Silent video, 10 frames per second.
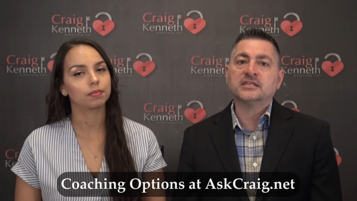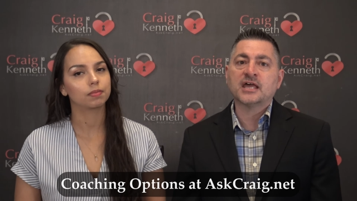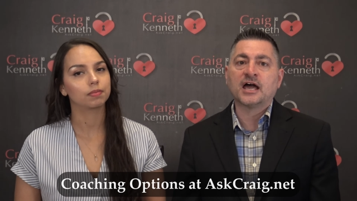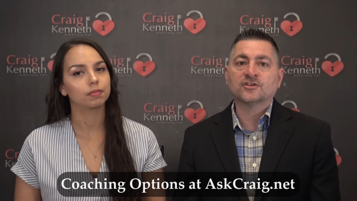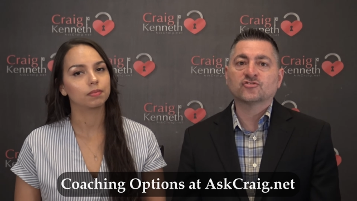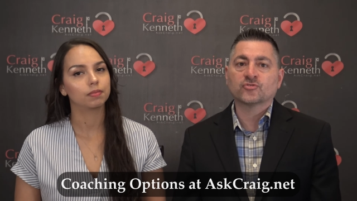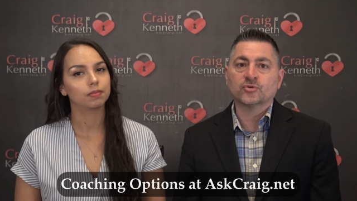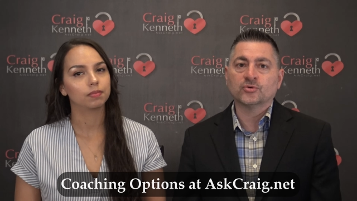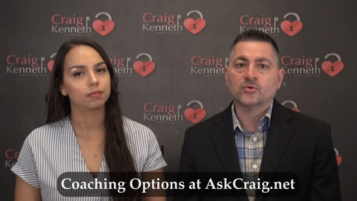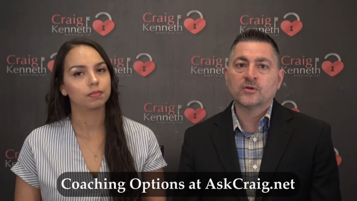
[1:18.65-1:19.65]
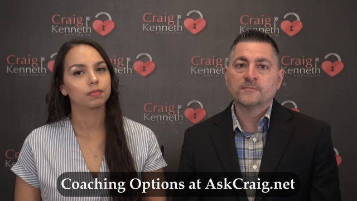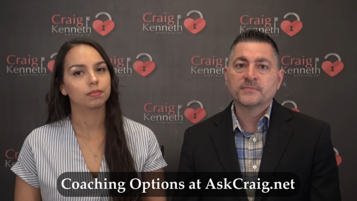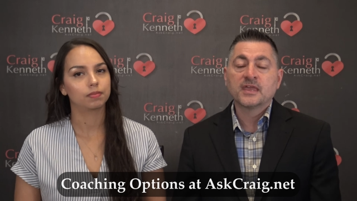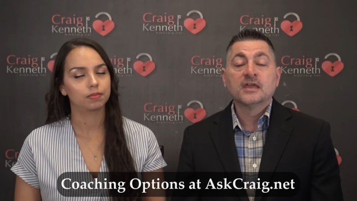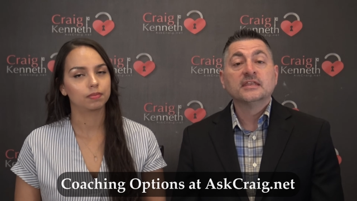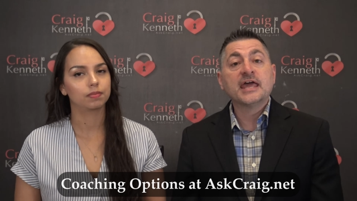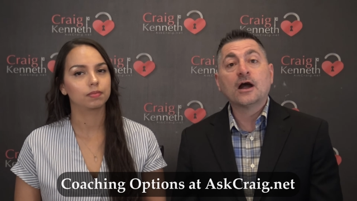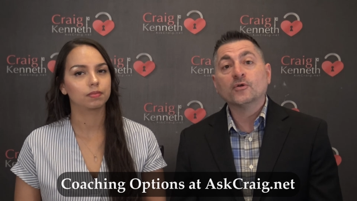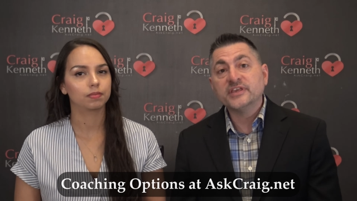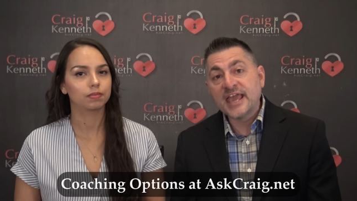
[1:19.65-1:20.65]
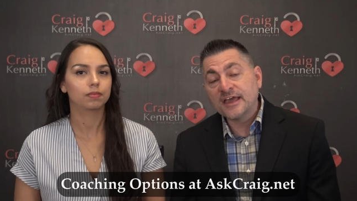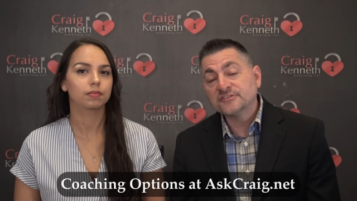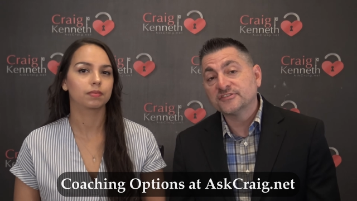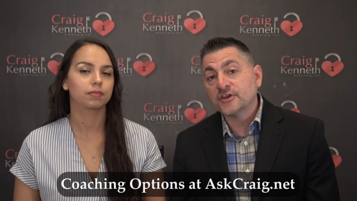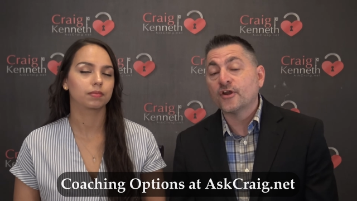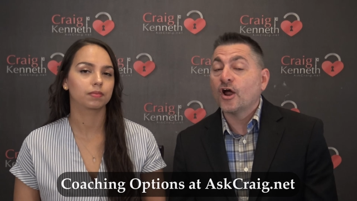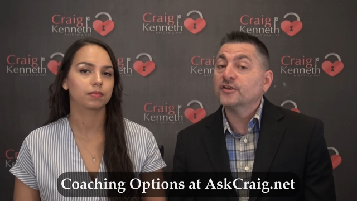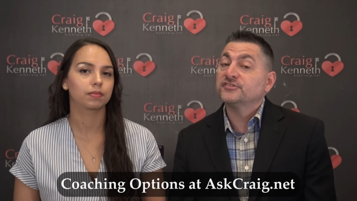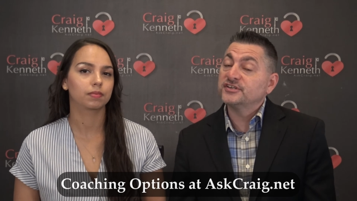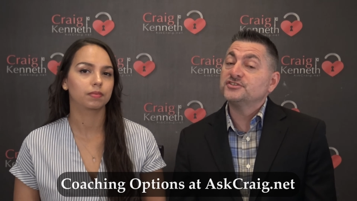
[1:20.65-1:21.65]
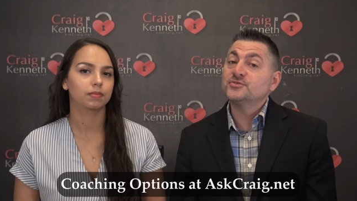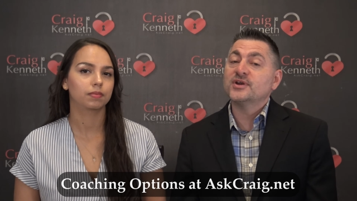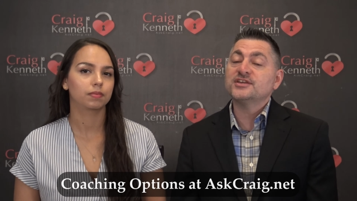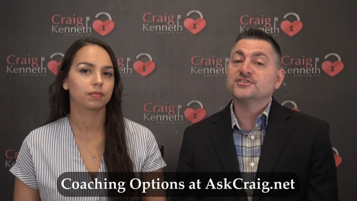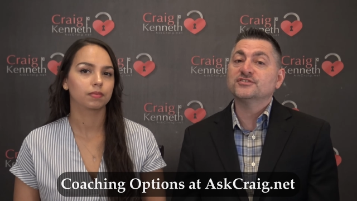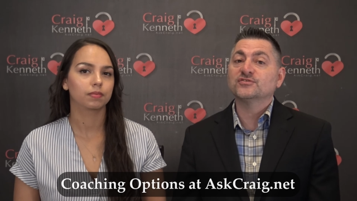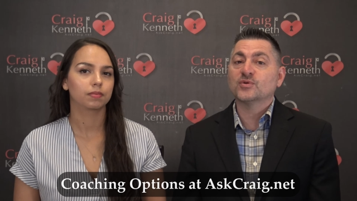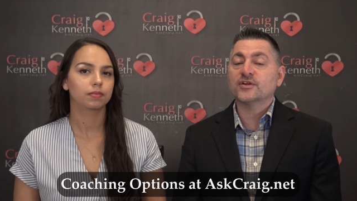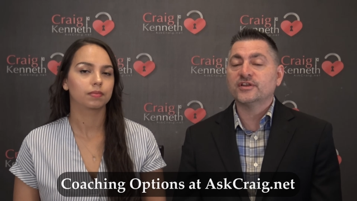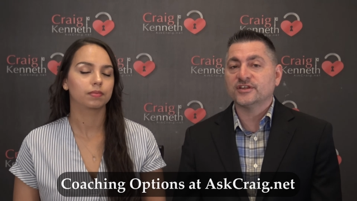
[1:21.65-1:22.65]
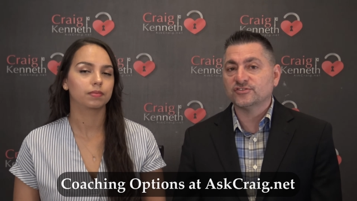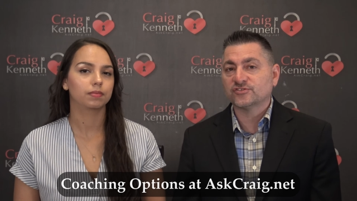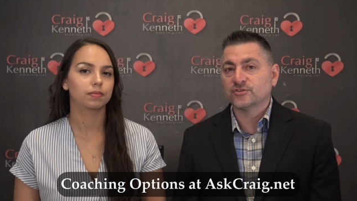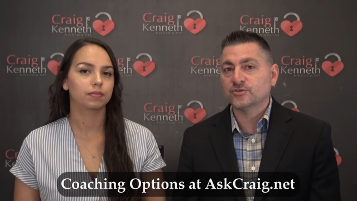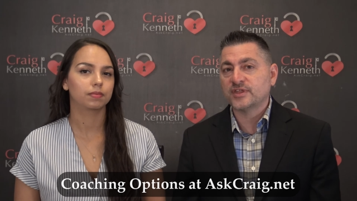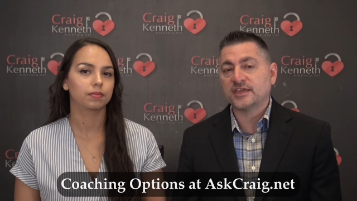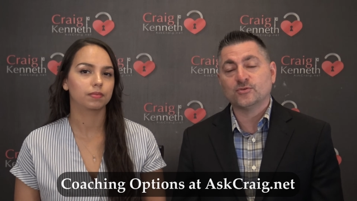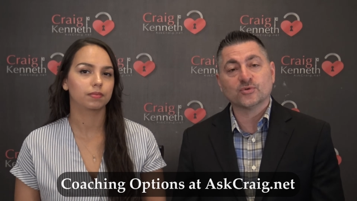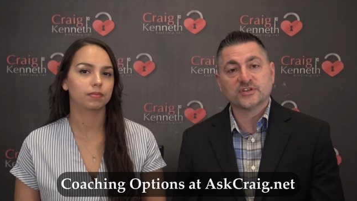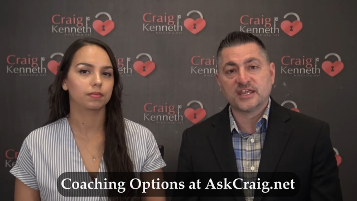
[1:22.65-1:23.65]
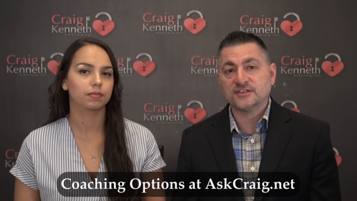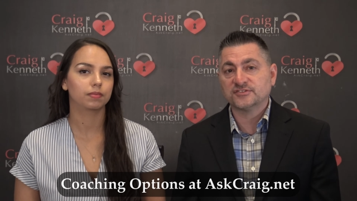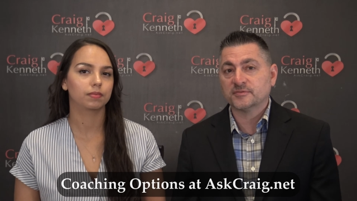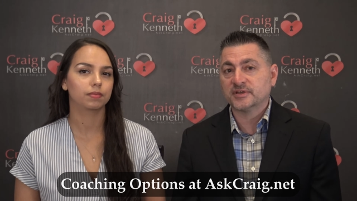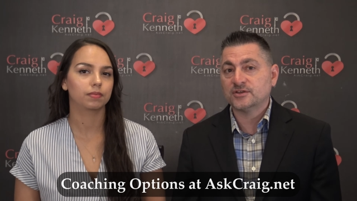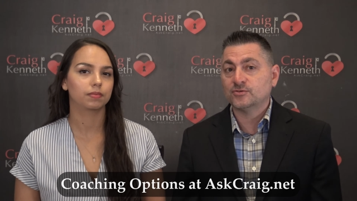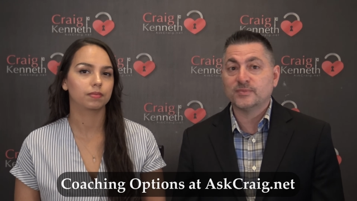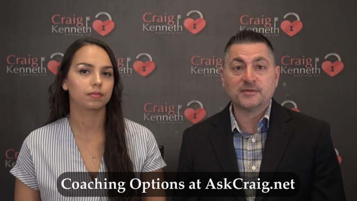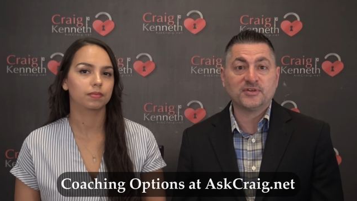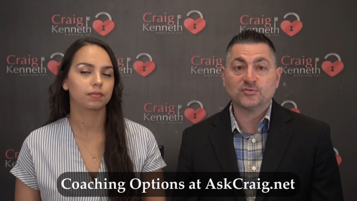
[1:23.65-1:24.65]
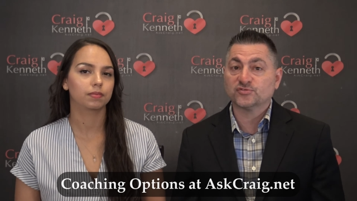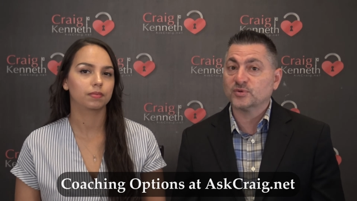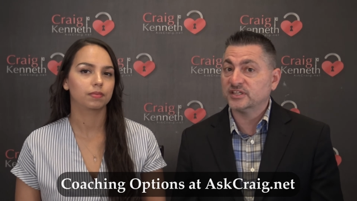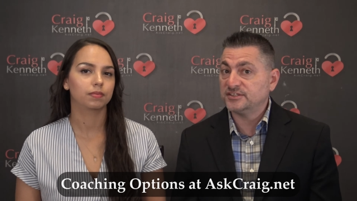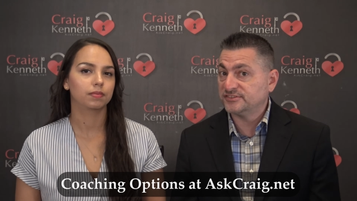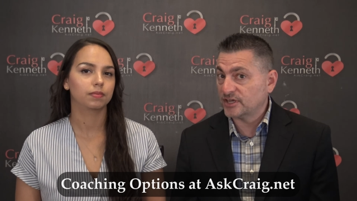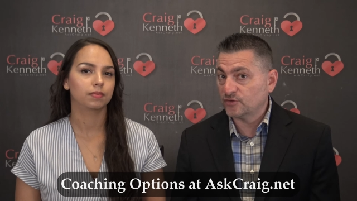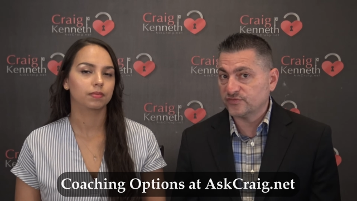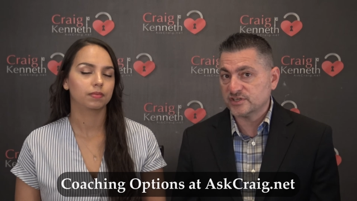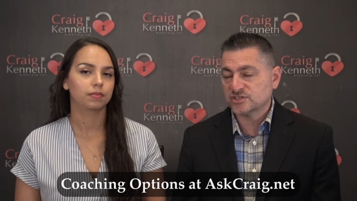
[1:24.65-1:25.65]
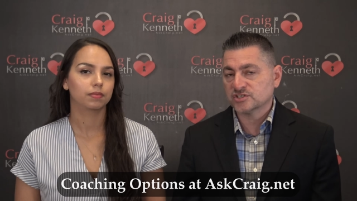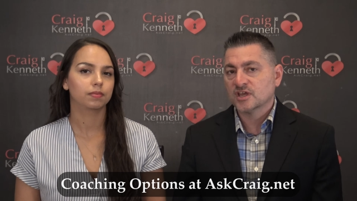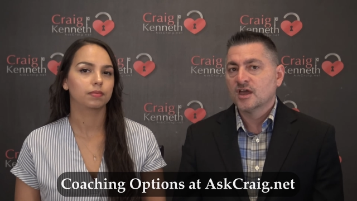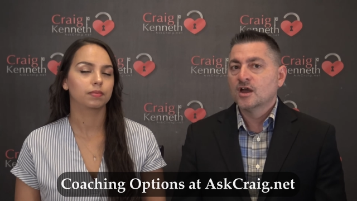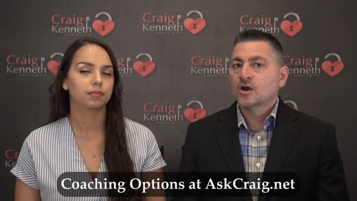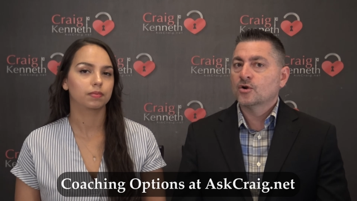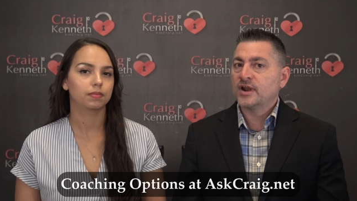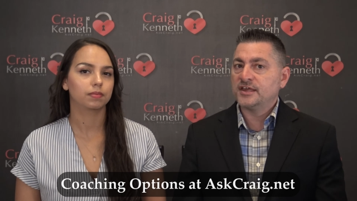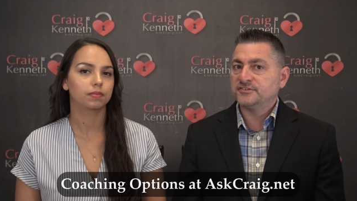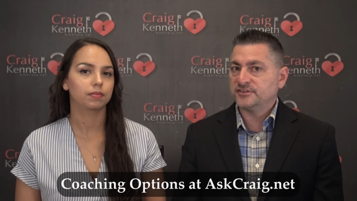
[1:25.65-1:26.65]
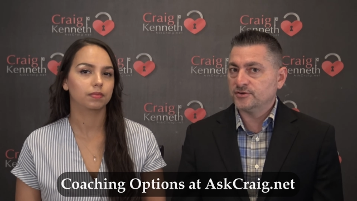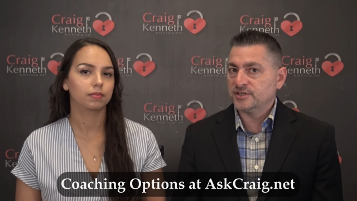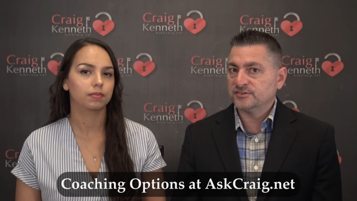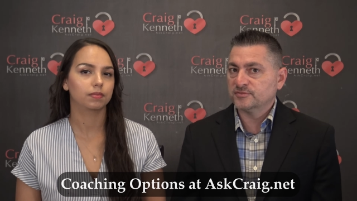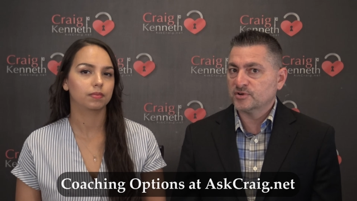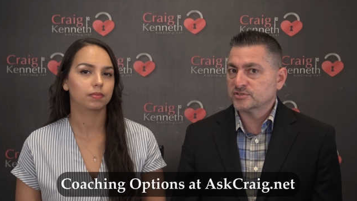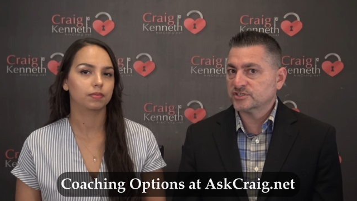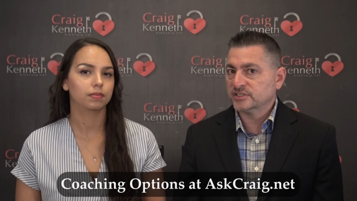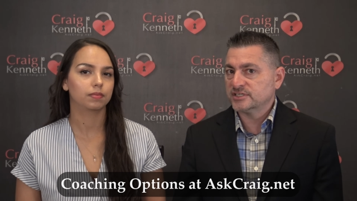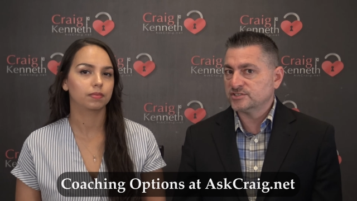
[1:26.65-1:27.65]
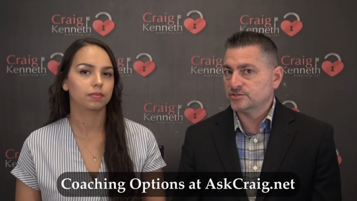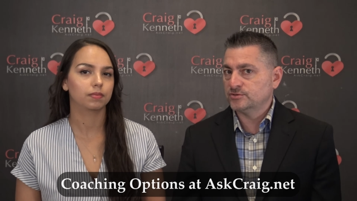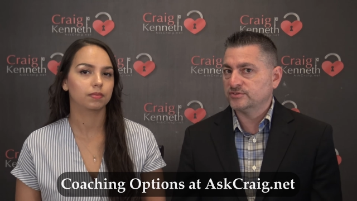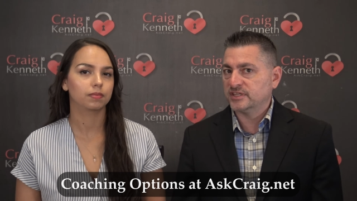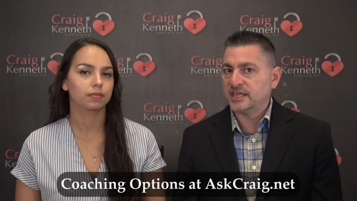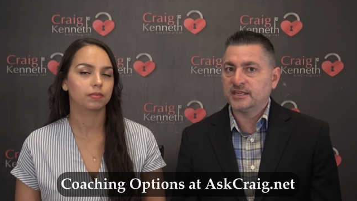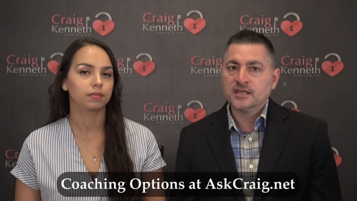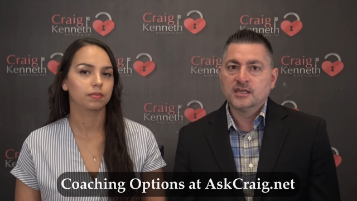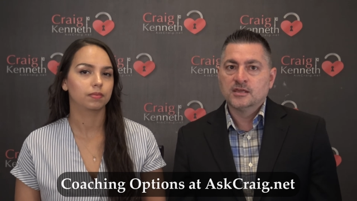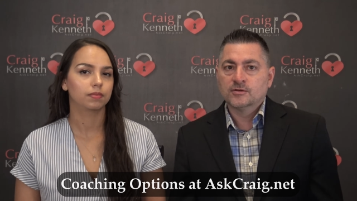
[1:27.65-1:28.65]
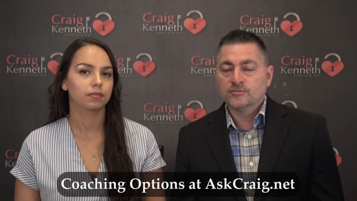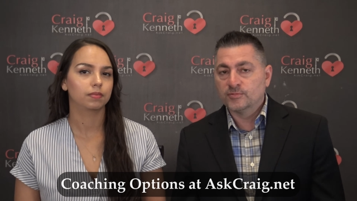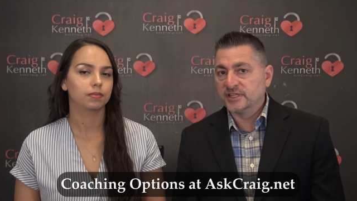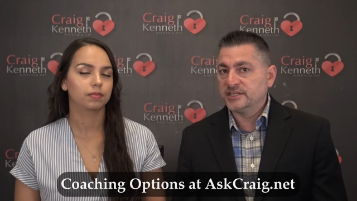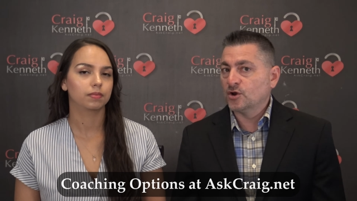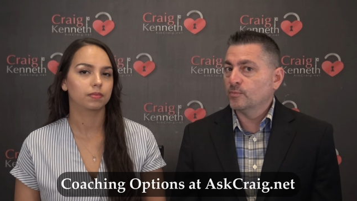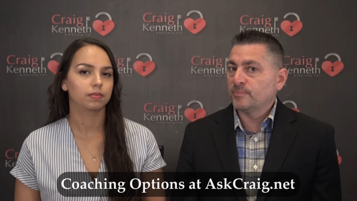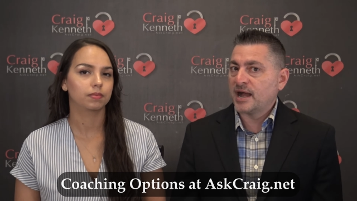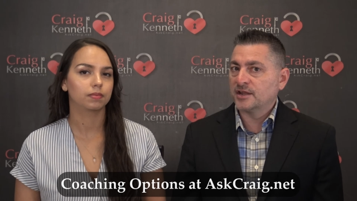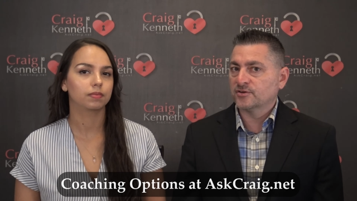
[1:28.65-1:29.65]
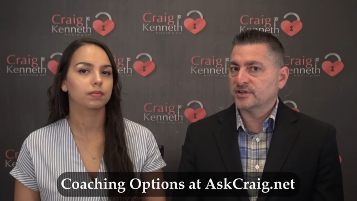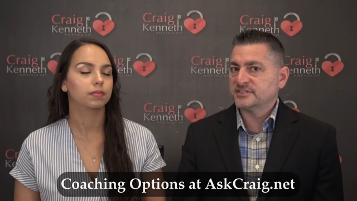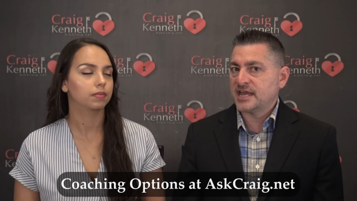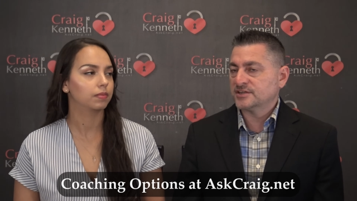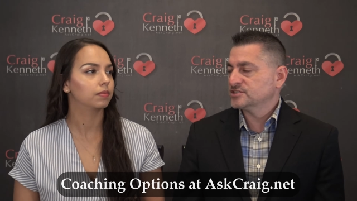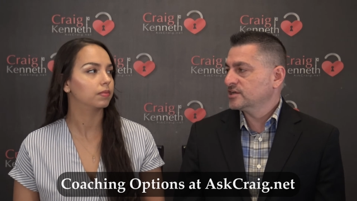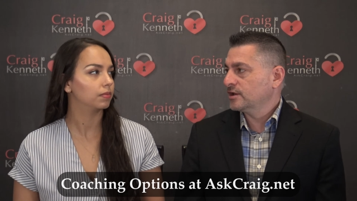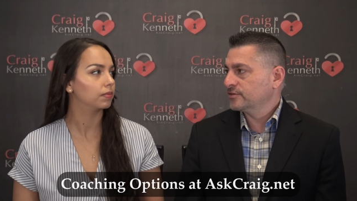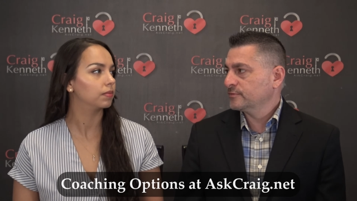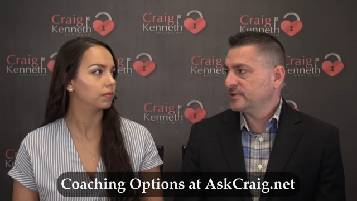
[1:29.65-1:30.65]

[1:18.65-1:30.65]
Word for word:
Speaker 1: not true. Now, yes, there are situations where it is true that you were dating somebody who maybe was really selfish or has serious emotional issues, and they really don't bond or attach to other